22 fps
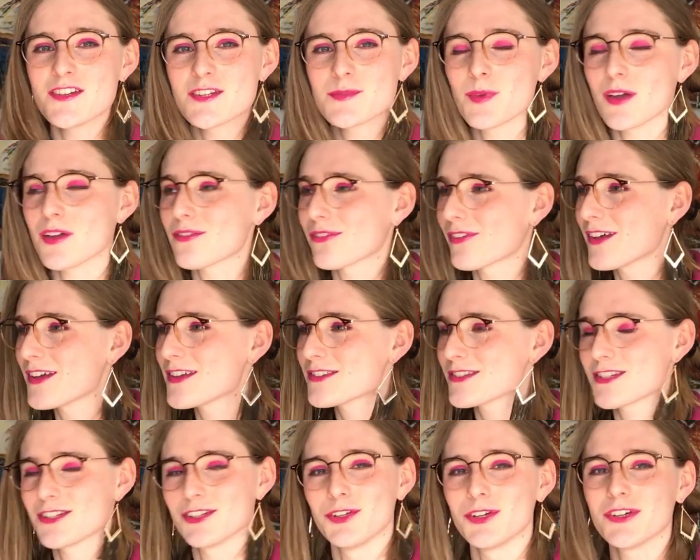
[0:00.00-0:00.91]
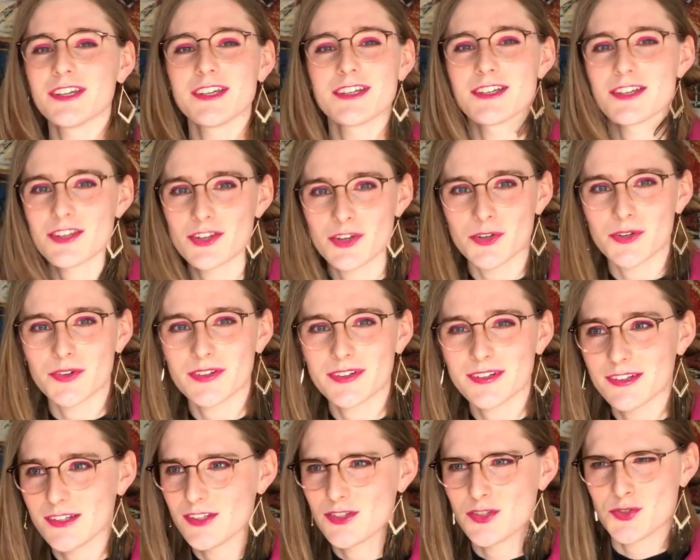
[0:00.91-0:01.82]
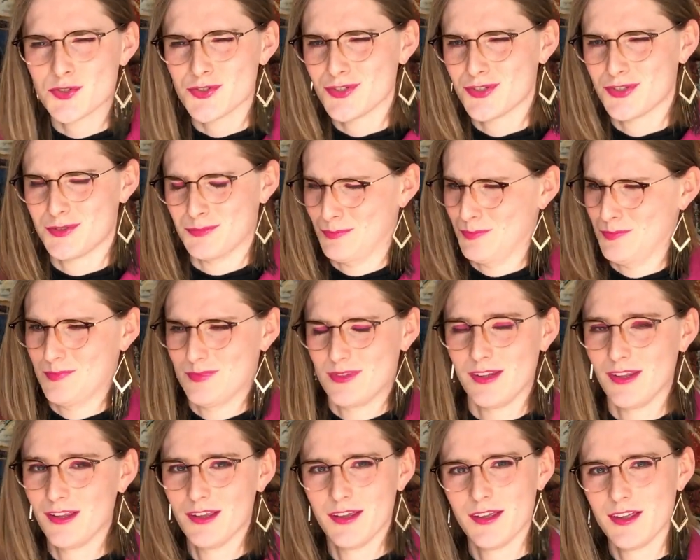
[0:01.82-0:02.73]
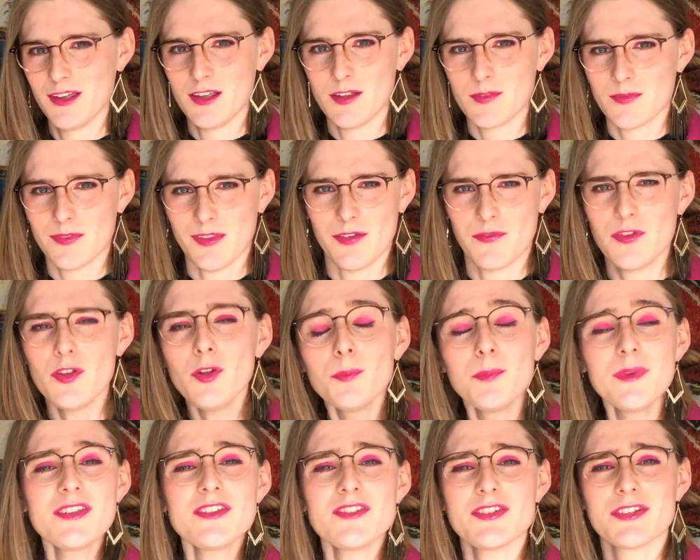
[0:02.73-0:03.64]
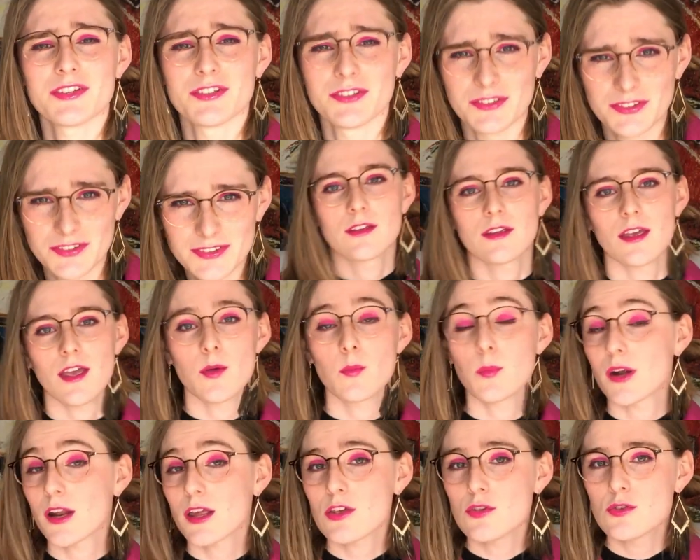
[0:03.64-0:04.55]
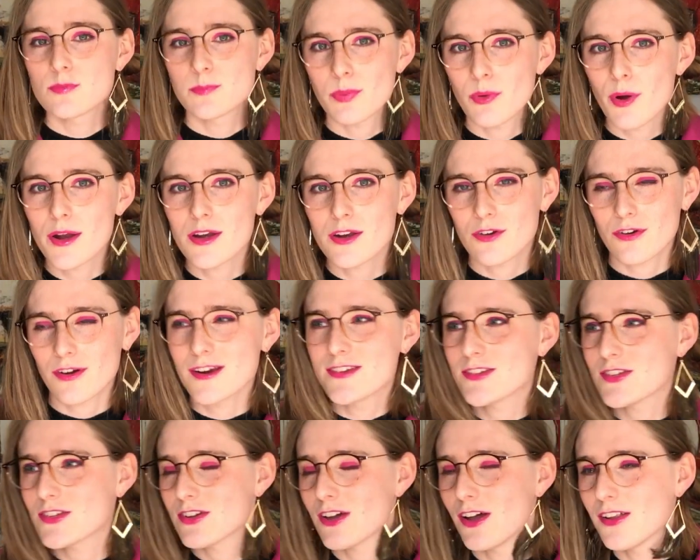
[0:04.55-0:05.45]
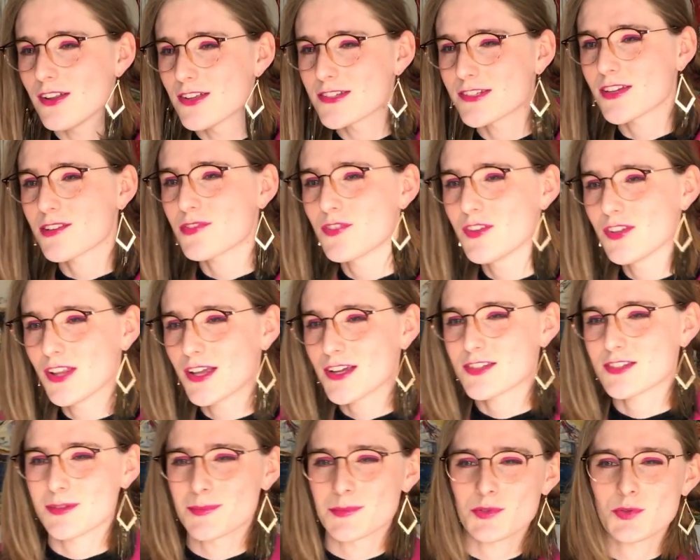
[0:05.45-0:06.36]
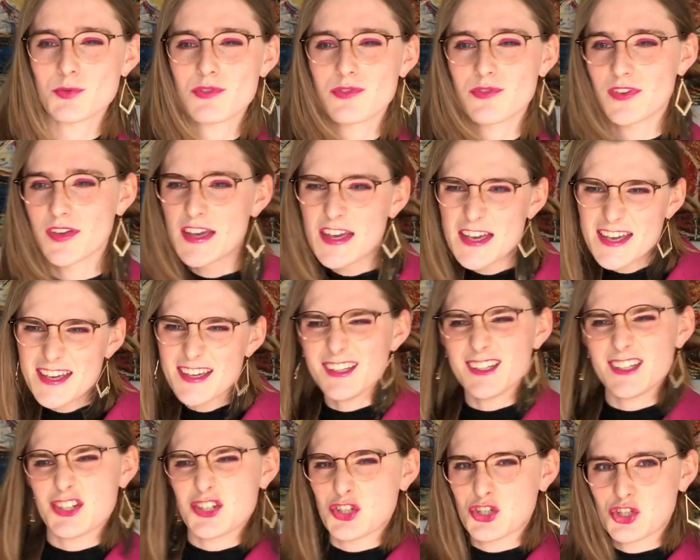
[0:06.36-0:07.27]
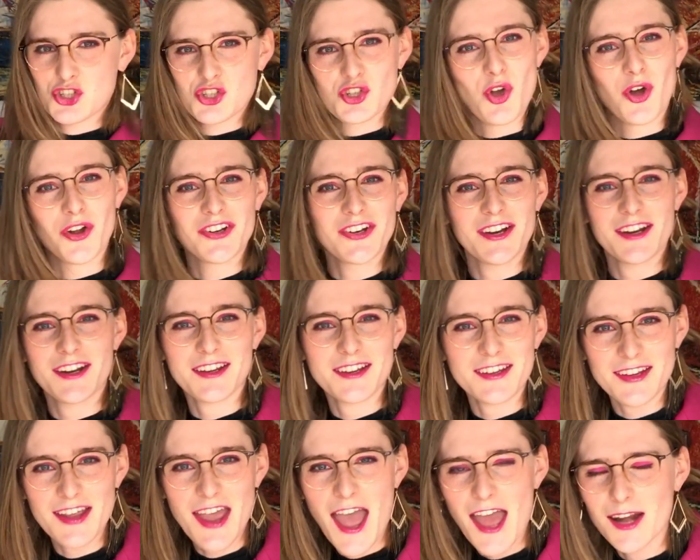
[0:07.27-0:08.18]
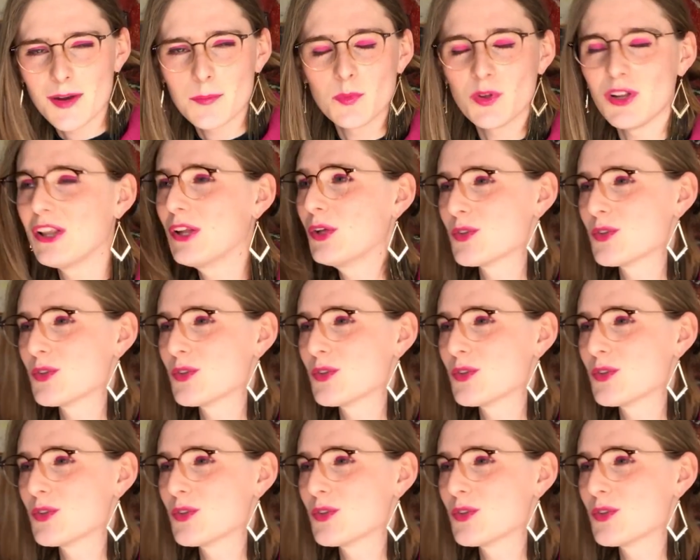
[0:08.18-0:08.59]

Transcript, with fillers: my face and looking cute. It's just... I feel mystical. And when I use bright, crazy colors, I feel like some sort of exotic animal or